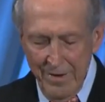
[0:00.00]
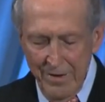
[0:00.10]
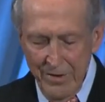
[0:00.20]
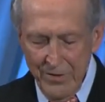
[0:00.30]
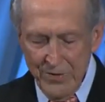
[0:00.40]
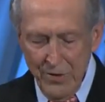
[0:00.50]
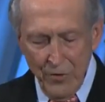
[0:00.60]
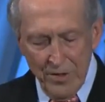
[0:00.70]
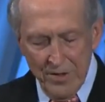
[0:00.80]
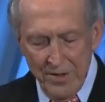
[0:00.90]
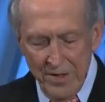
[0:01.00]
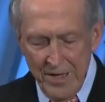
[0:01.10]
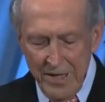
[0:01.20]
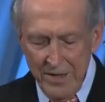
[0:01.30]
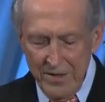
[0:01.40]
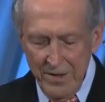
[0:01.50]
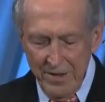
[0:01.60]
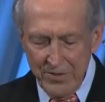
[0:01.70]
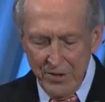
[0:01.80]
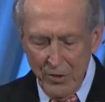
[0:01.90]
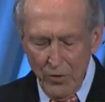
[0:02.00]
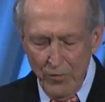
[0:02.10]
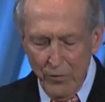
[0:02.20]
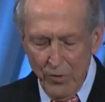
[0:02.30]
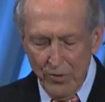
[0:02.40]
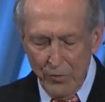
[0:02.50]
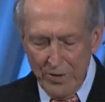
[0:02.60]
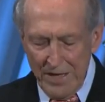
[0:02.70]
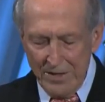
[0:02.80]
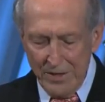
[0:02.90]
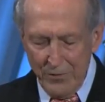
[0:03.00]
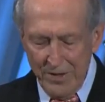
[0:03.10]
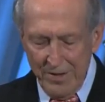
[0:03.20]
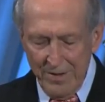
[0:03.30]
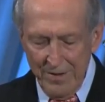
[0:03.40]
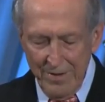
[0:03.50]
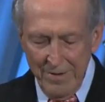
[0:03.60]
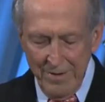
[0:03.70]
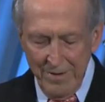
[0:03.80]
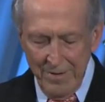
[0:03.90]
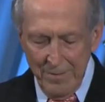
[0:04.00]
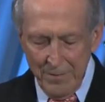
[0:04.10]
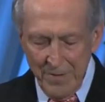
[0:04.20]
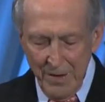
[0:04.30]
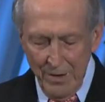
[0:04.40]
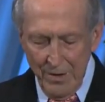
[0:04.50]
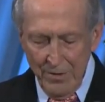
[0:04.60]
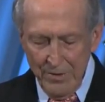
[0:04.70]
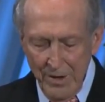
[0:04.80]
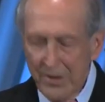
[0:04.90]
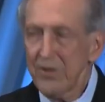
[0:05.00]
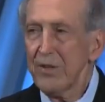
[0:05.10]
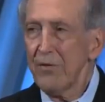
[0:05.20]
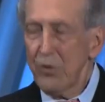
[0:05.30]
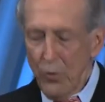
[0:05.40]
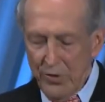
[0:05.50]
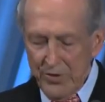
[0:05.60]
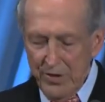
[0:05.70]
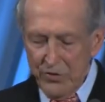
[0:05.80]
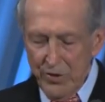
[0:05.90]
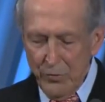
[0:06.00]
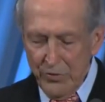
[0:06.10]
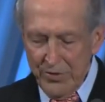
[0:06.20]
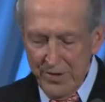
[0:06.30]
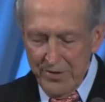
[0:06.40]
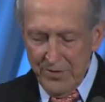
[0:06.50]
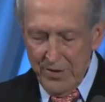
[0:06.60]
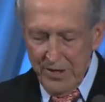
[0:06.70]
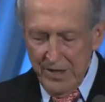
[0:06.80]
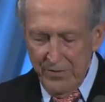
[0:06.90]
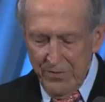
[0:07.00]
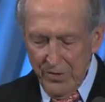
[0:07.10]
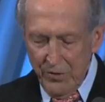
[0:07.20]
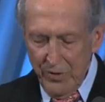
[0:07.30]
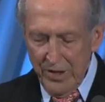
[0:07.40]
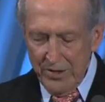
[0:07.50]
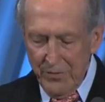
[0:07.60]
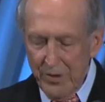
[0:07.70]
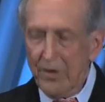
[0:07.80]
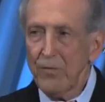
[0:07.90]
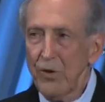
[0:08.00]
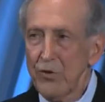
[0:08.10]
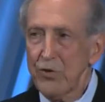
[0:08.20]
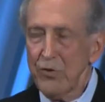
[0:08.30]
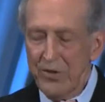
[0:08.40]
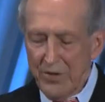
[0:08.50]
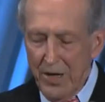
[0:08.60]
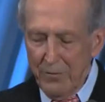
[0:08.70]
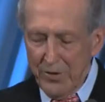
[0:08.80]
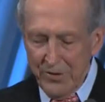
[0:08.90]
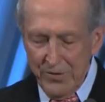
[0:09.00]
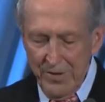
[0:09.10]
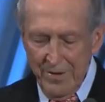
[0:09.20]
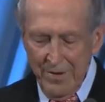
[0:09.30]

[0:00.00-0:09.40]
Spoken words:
Is there a need still for creativity? Yes, of course, in a general sense, the need for creativity in the future is obvious.